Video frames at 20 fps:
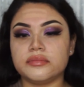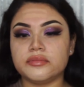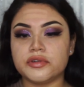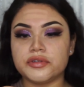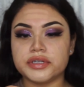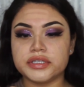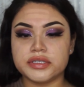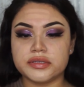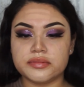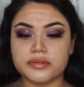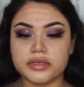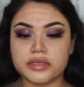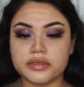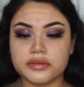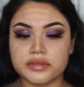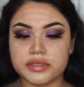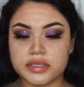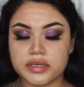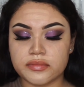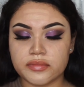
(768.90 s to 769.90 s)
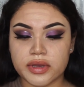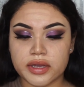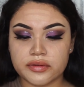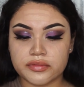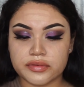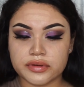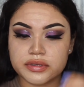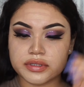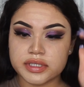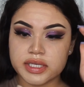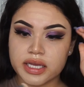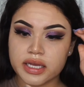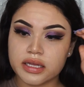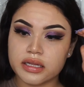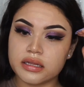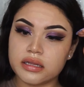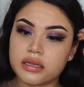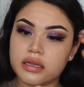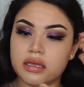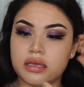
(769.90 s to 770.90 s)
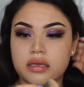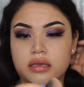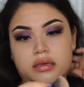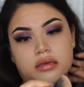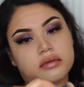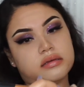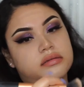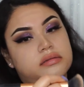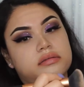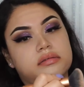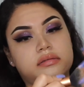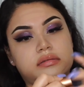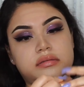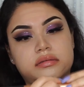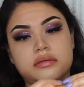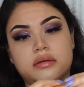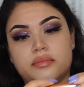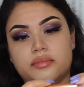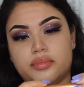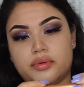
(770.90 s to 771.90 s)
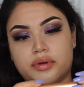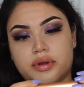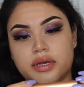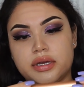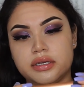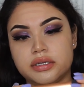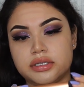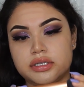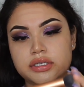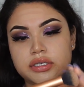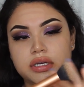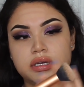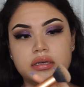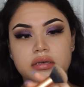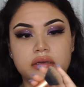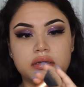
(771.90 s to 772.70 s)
I'm going to be using my Real Techniques brush.